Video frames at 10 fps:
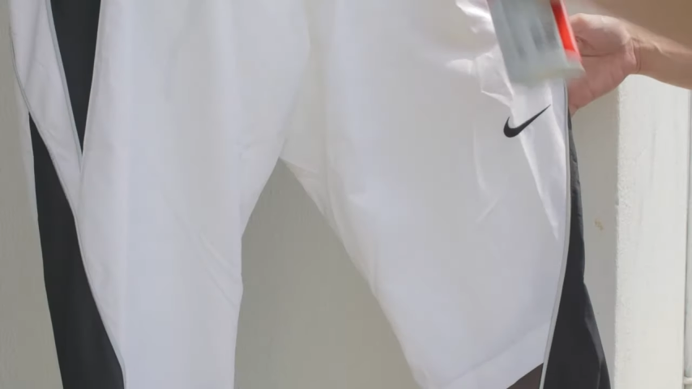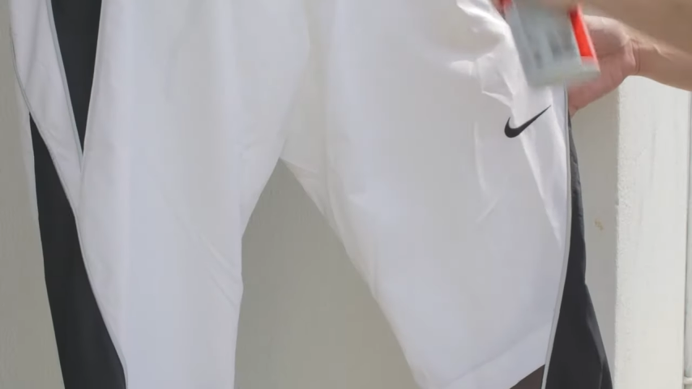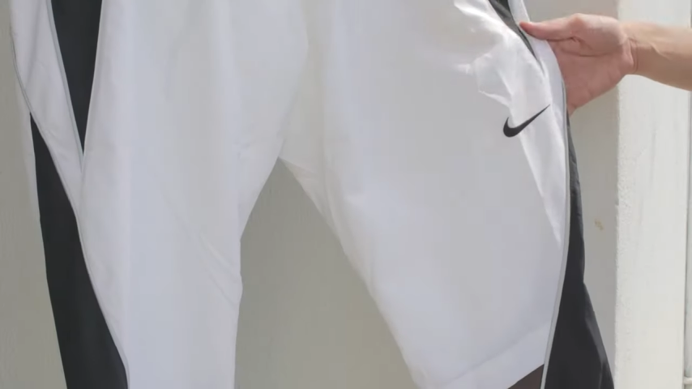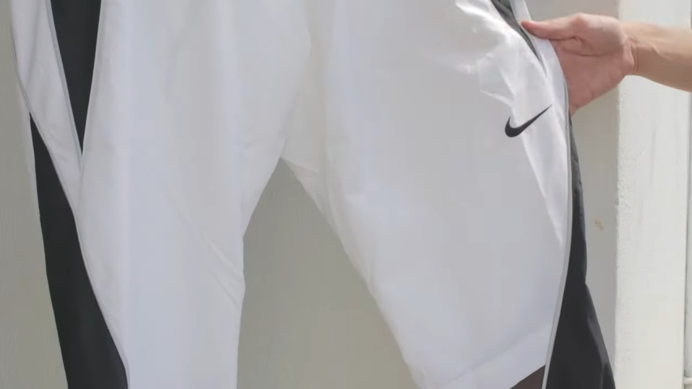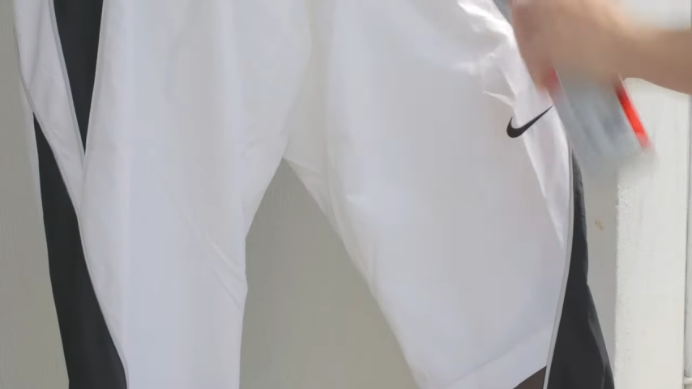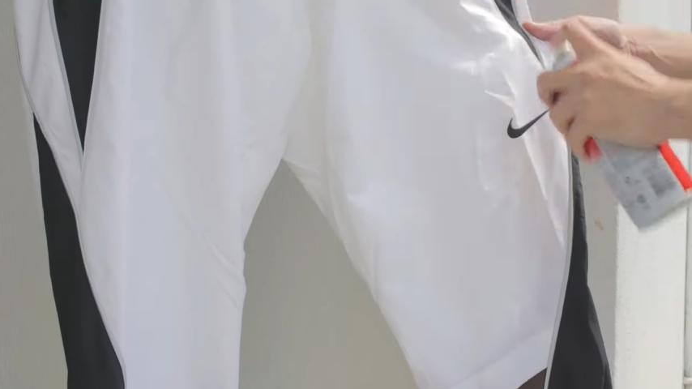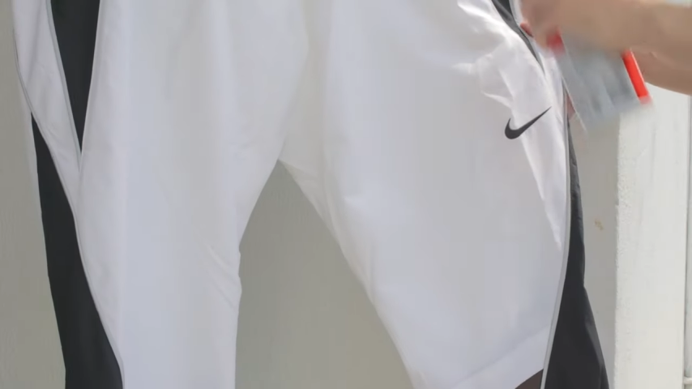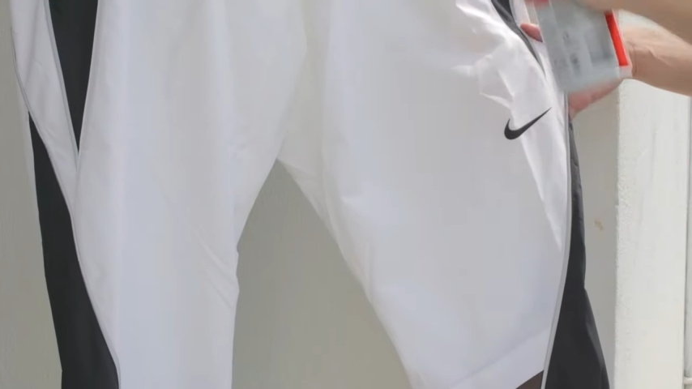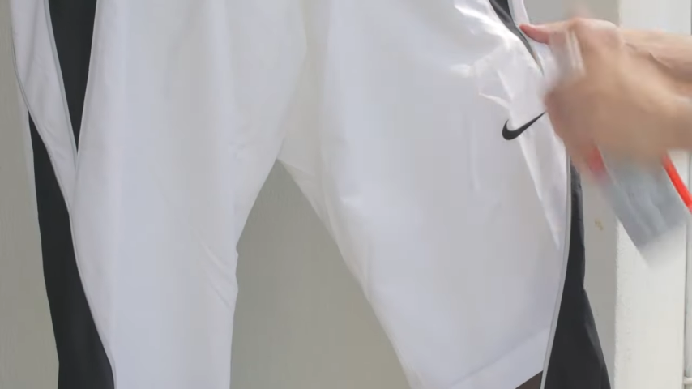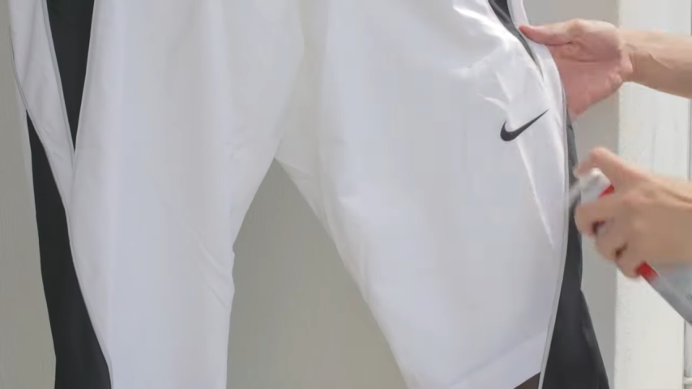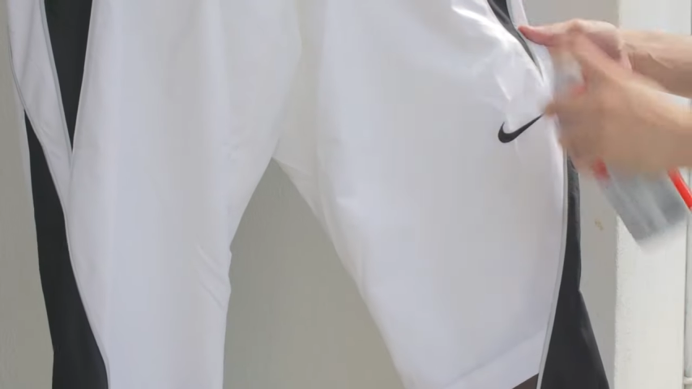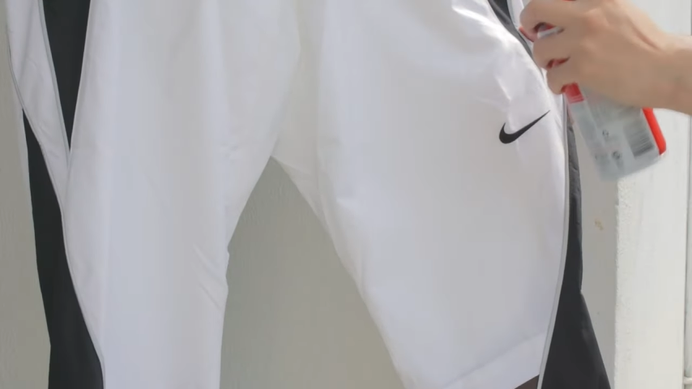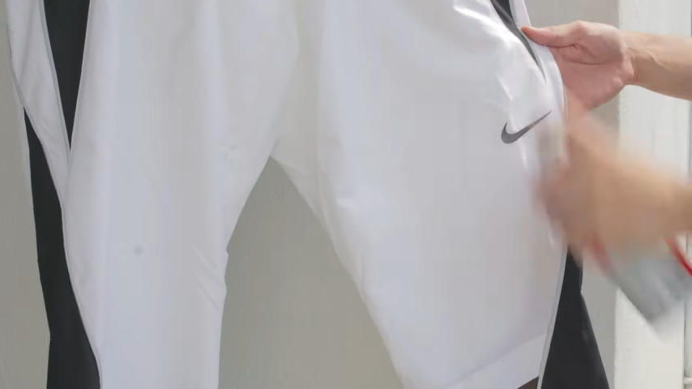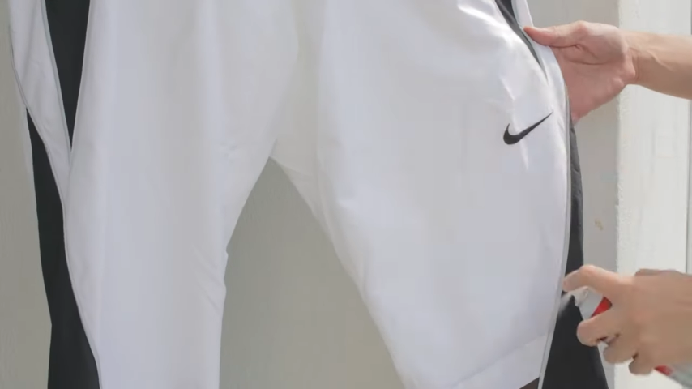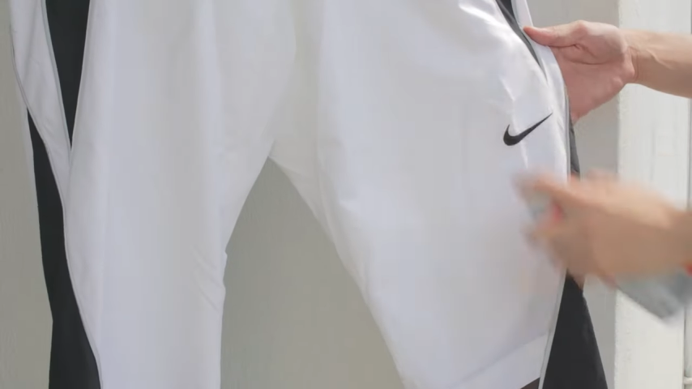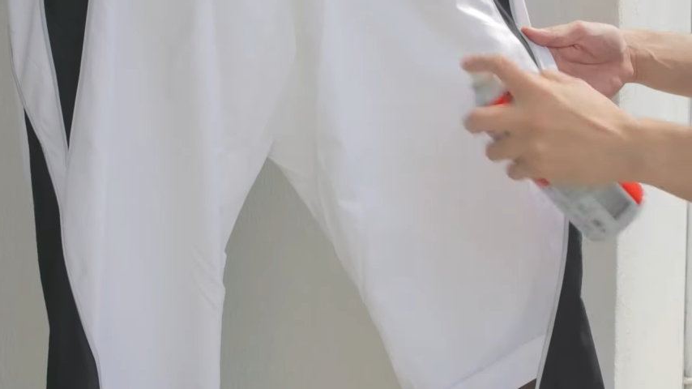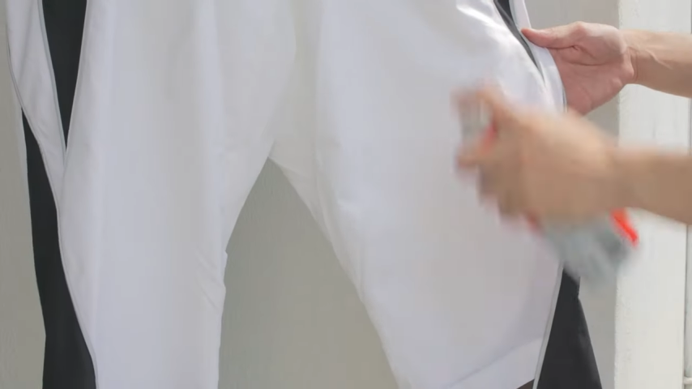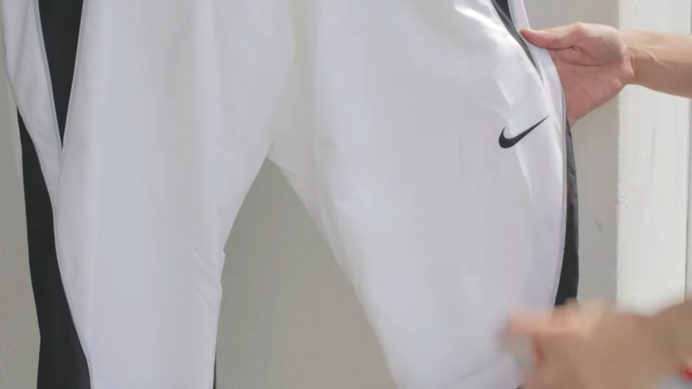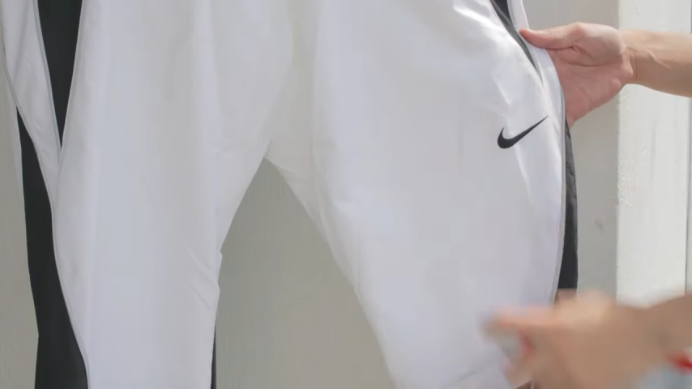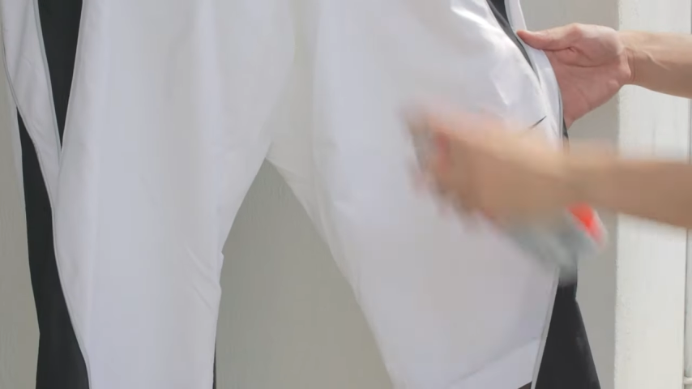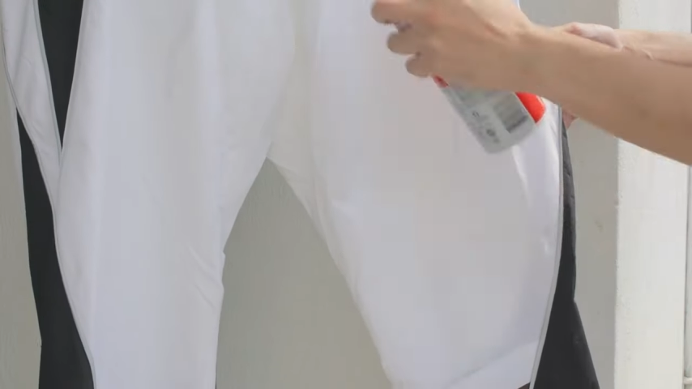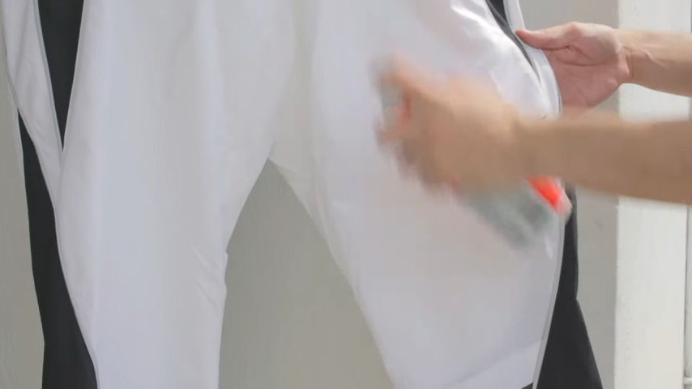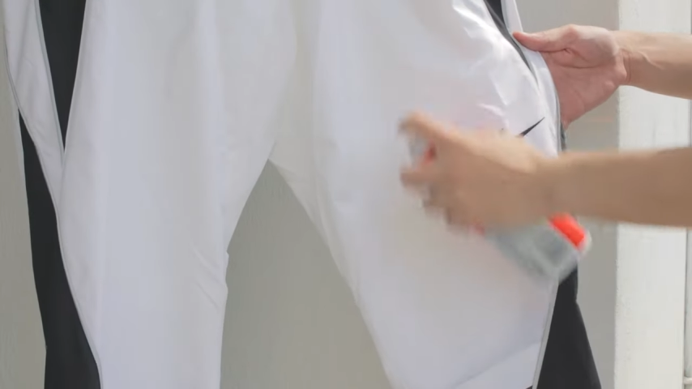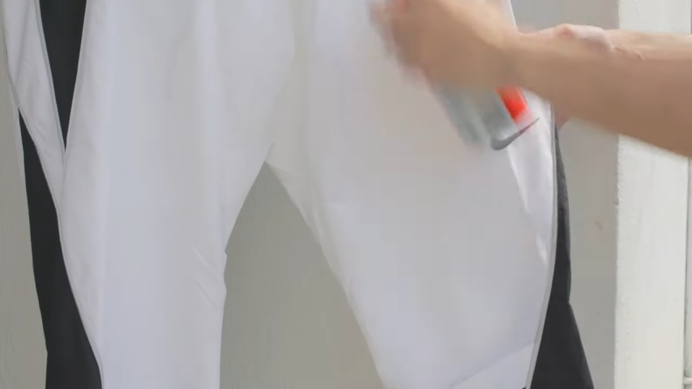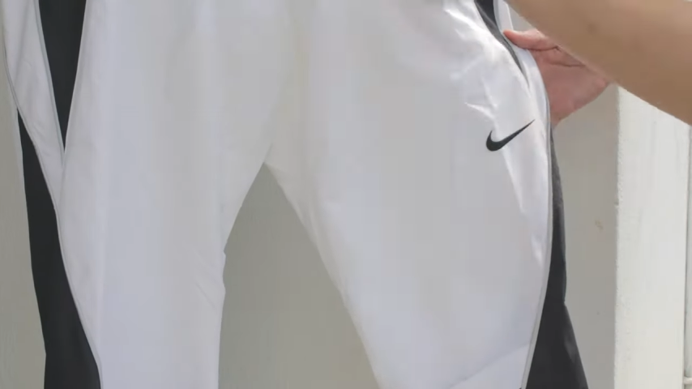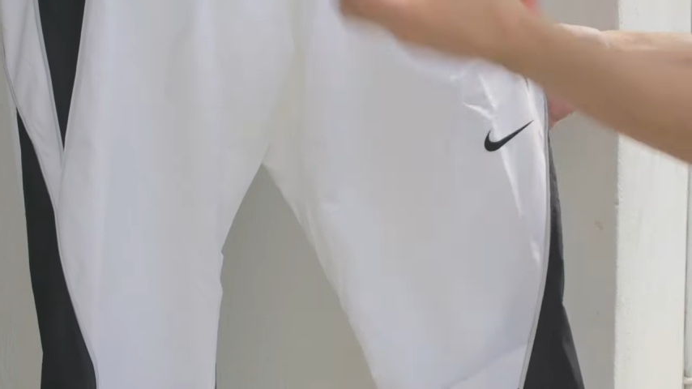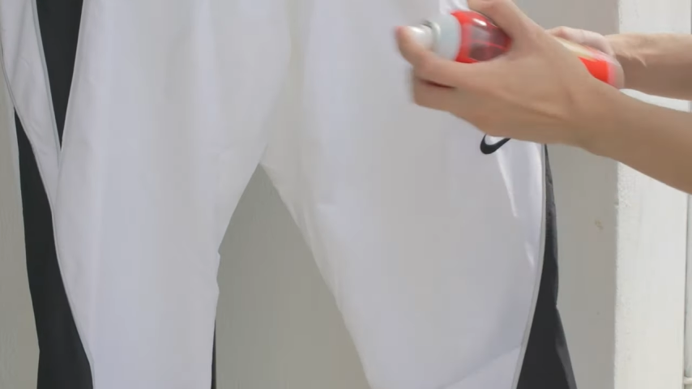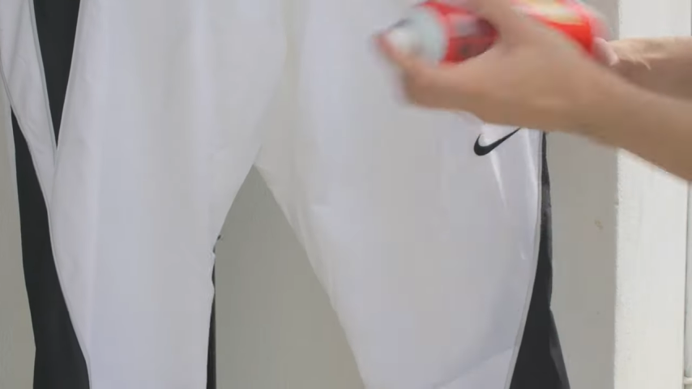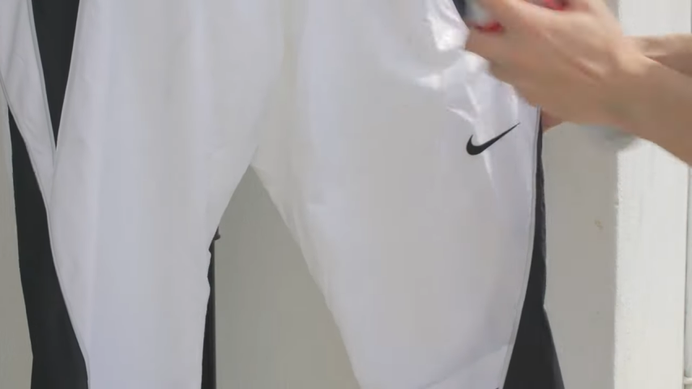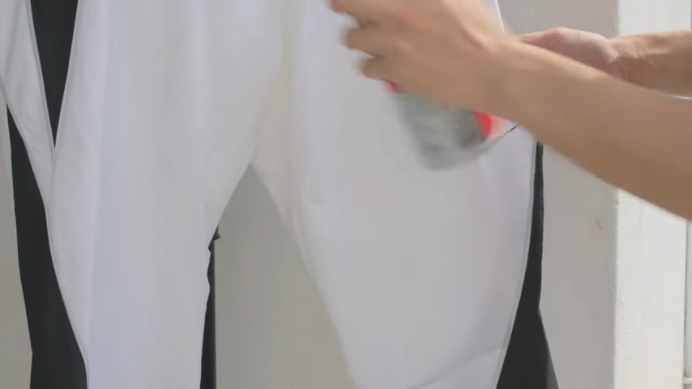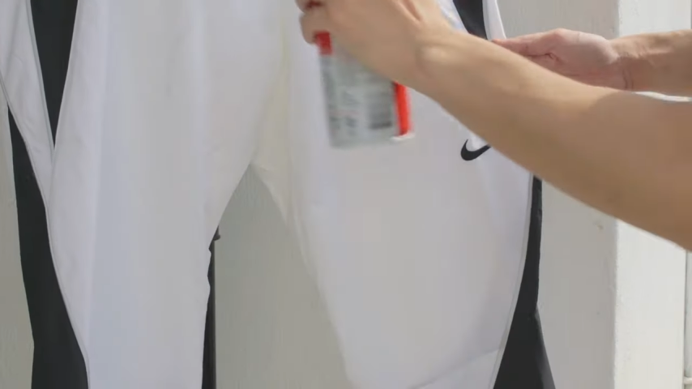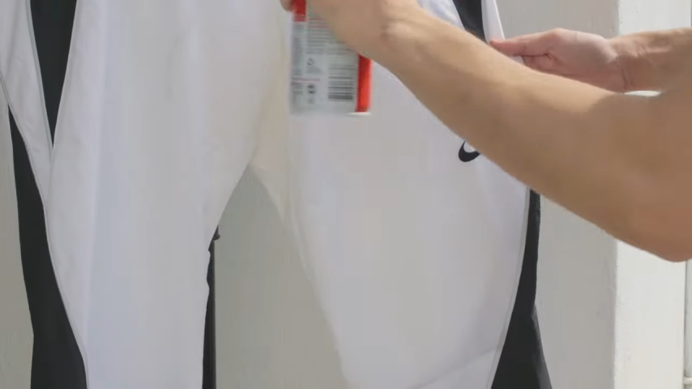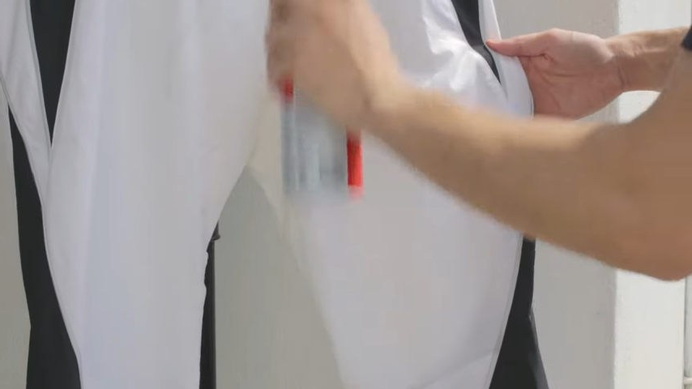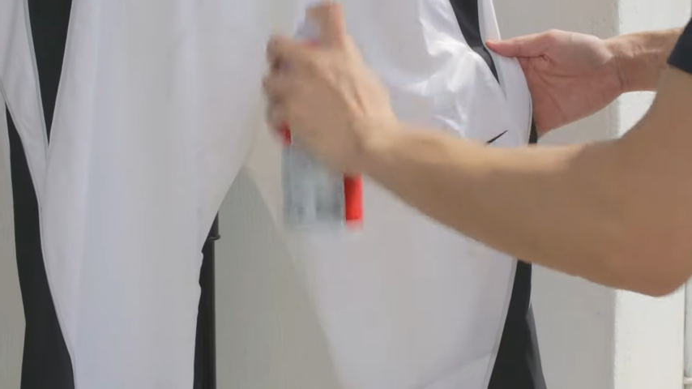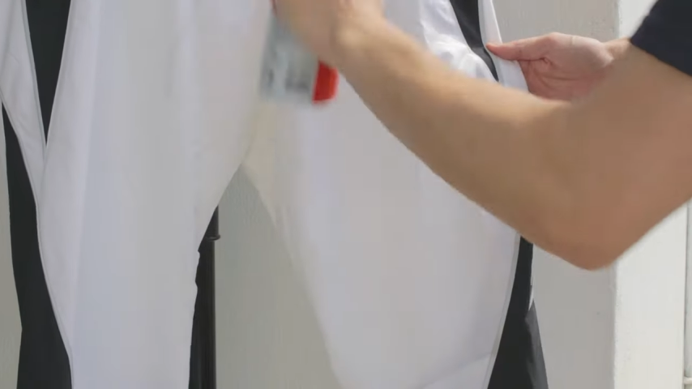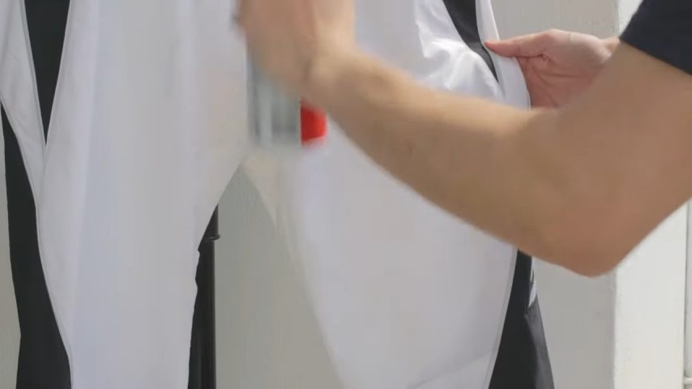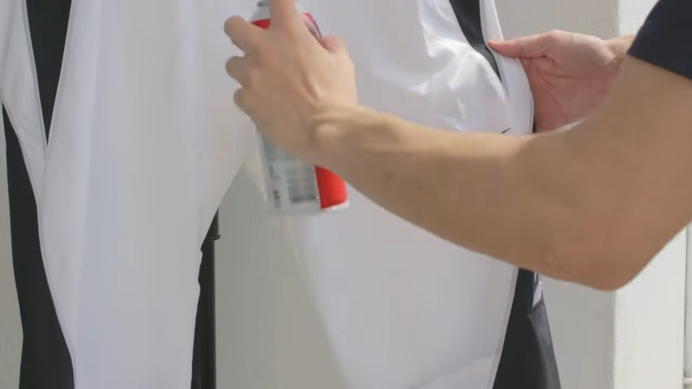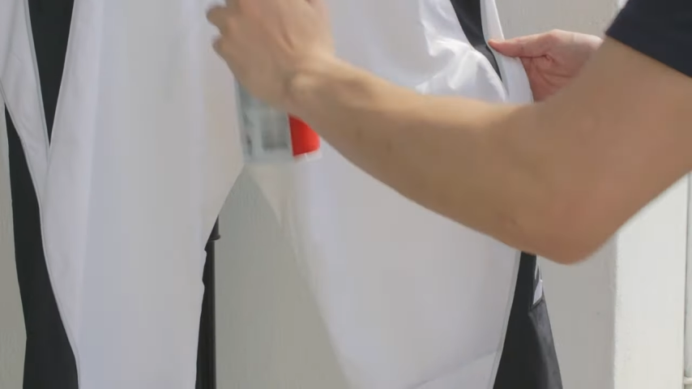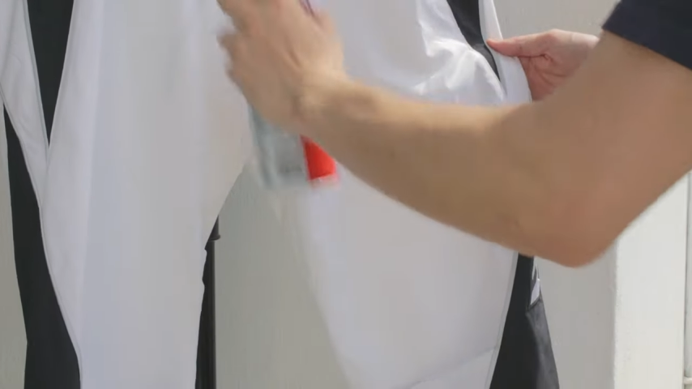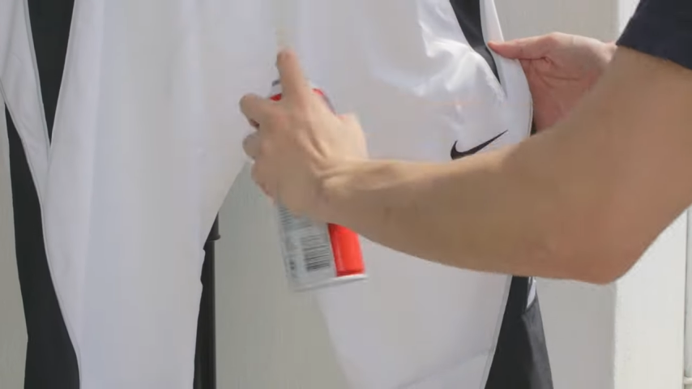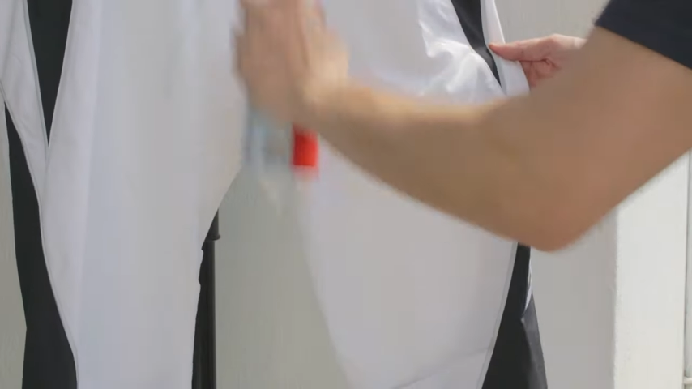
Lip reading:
No face is visible, so there are no lips to read.